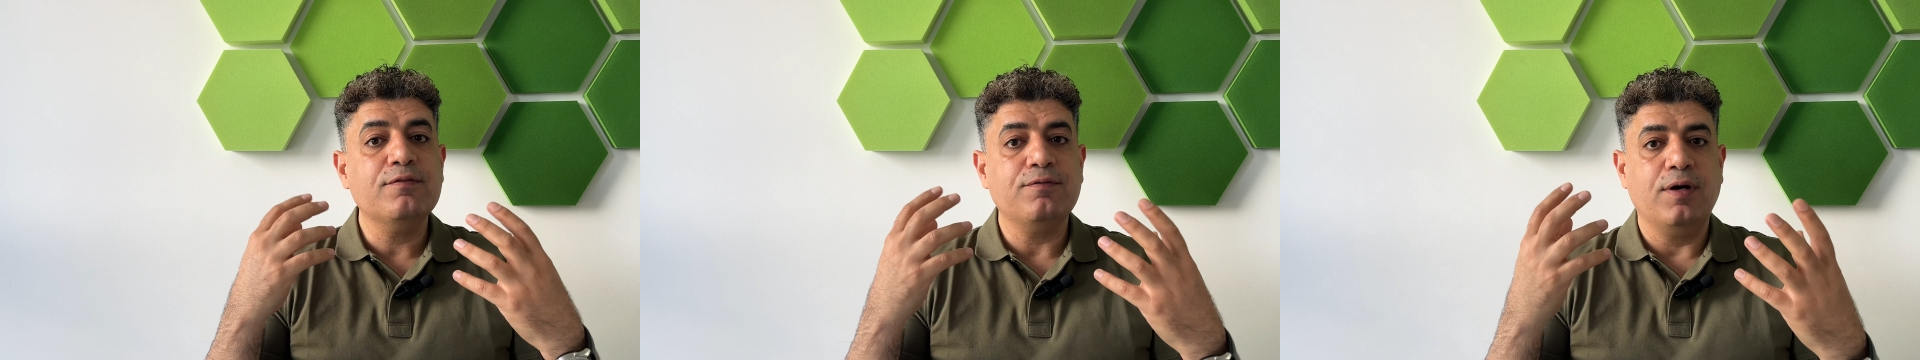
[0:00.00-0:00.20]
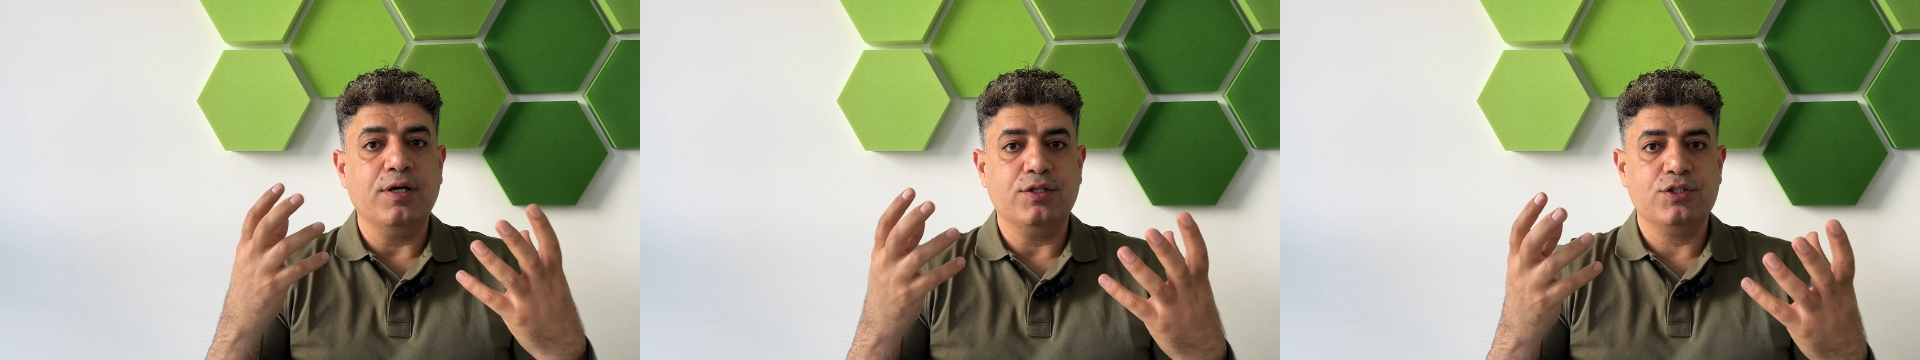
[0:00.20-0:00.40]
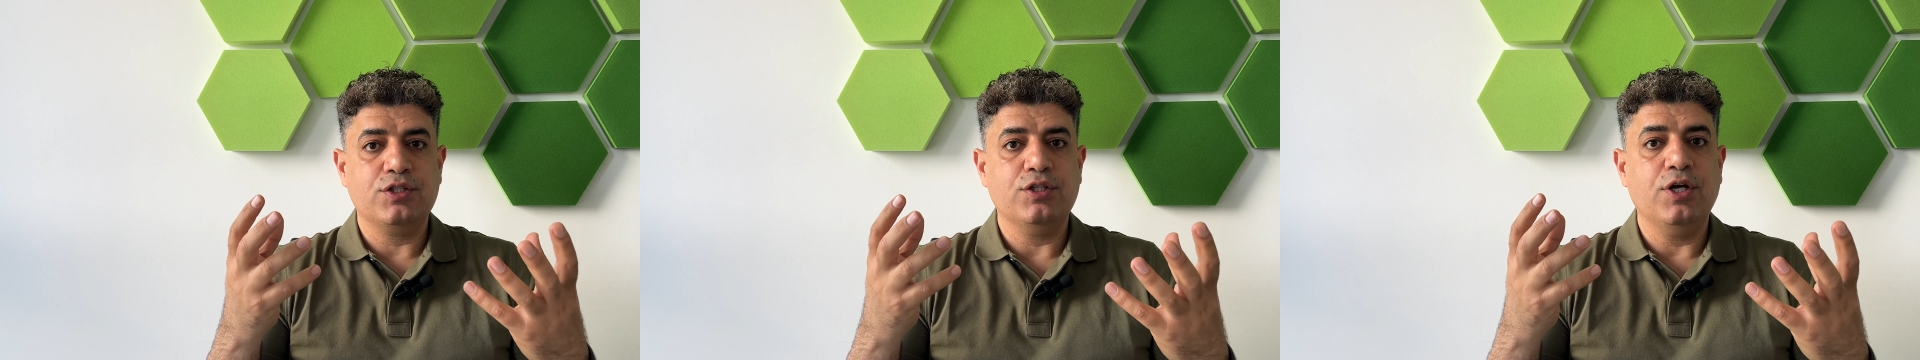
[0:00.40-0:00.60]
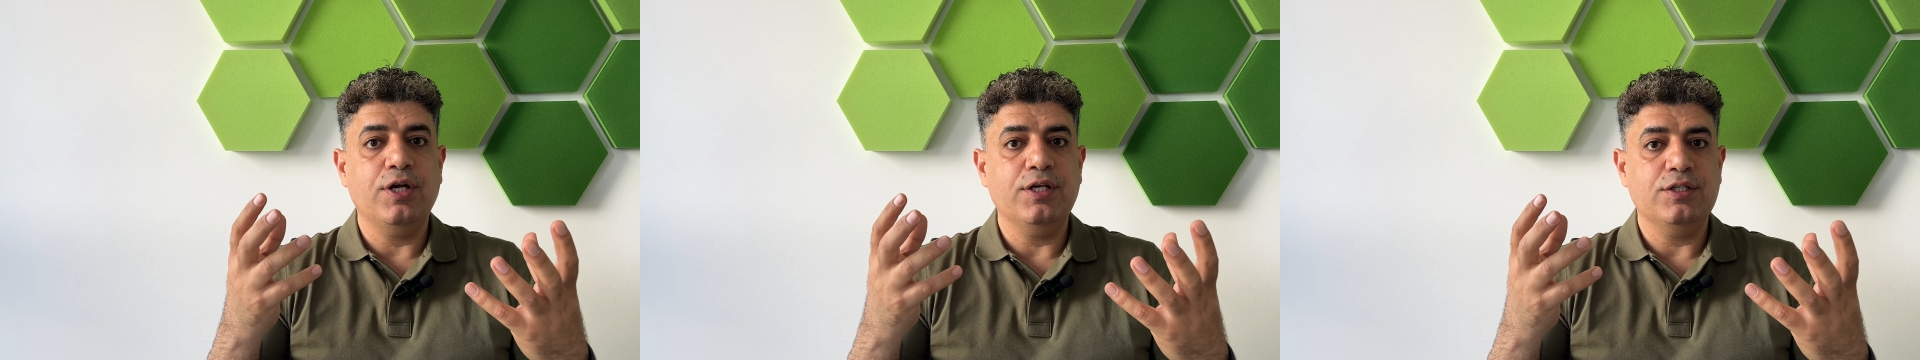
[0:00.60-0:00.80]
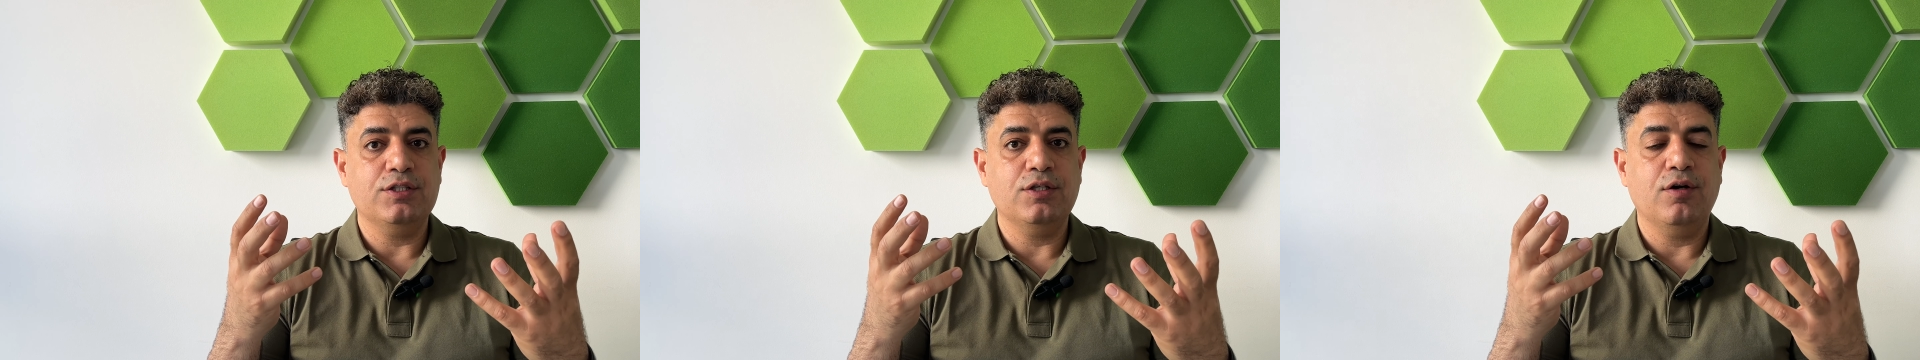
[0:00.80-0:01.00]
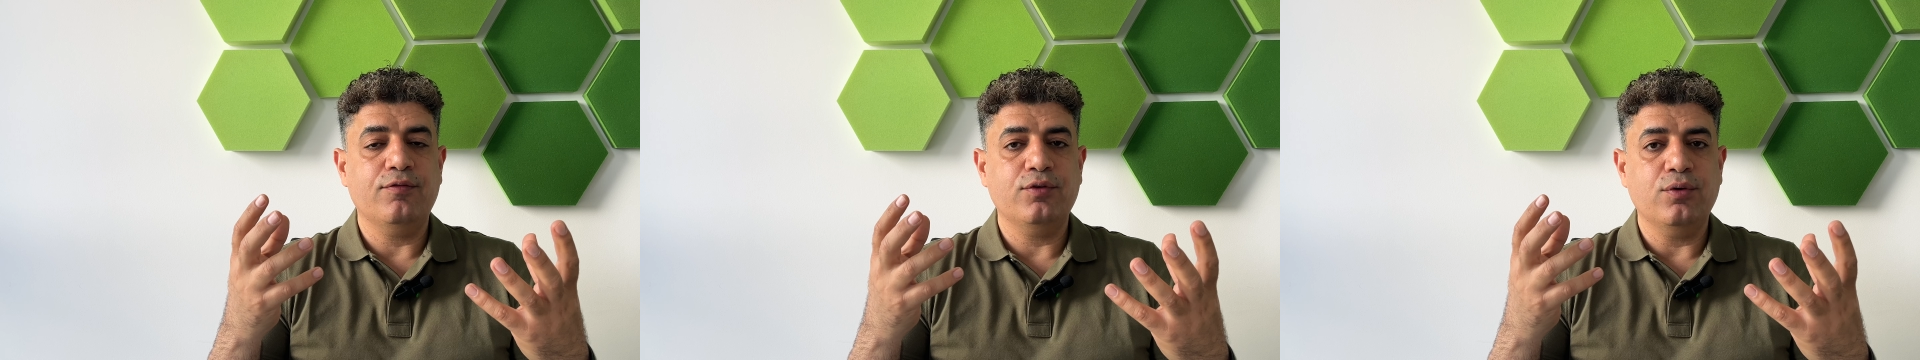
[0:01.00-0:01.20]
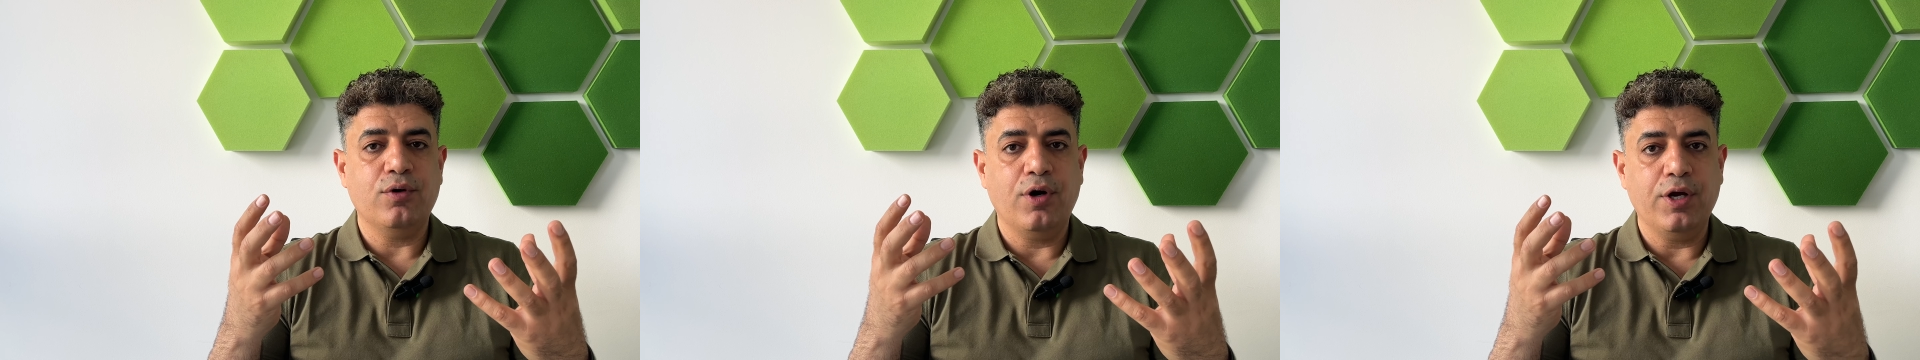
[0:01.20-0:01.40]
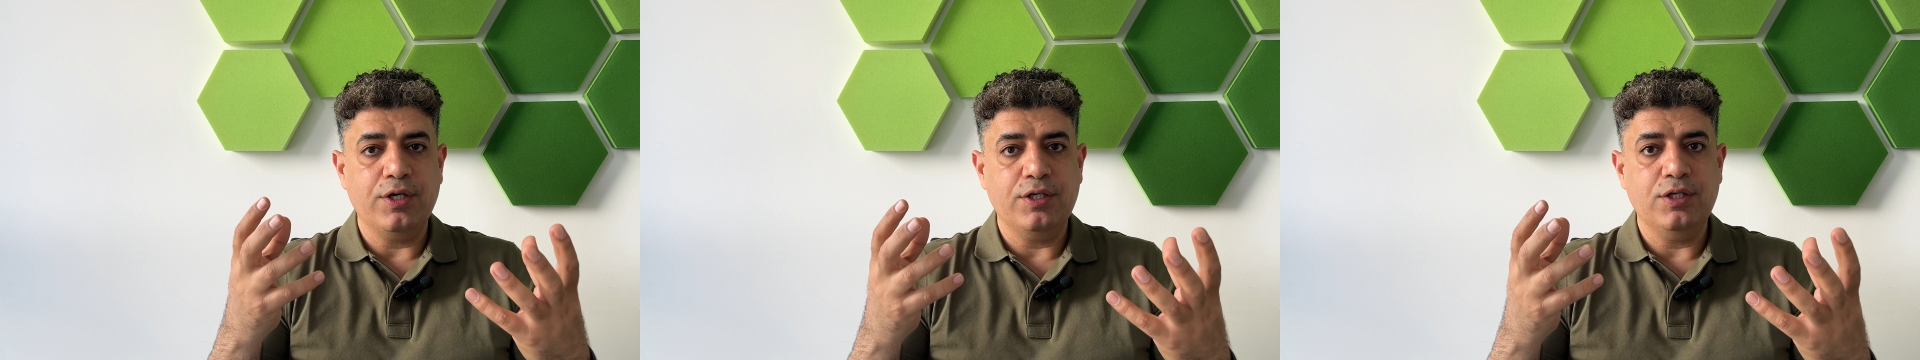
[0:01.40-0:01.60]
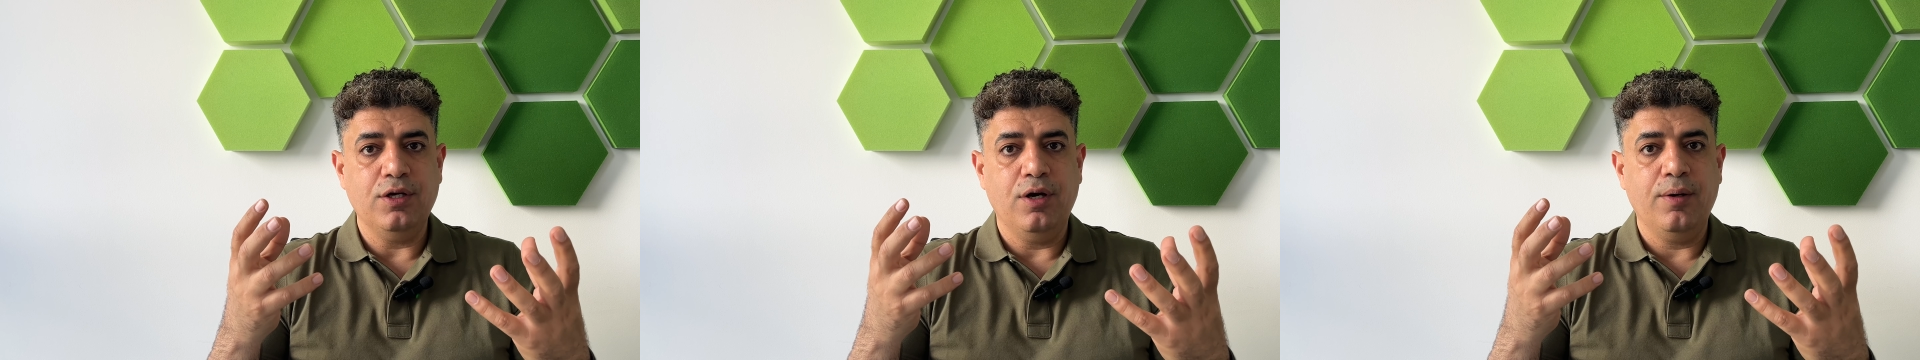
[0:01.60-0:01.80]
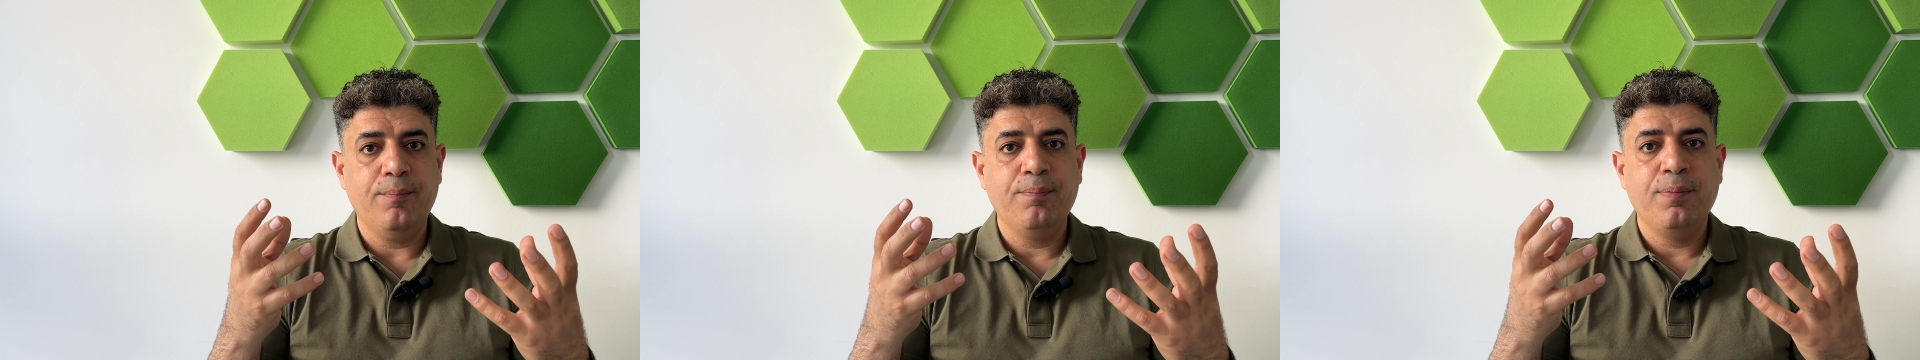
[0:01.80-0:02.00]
functionality of your idea?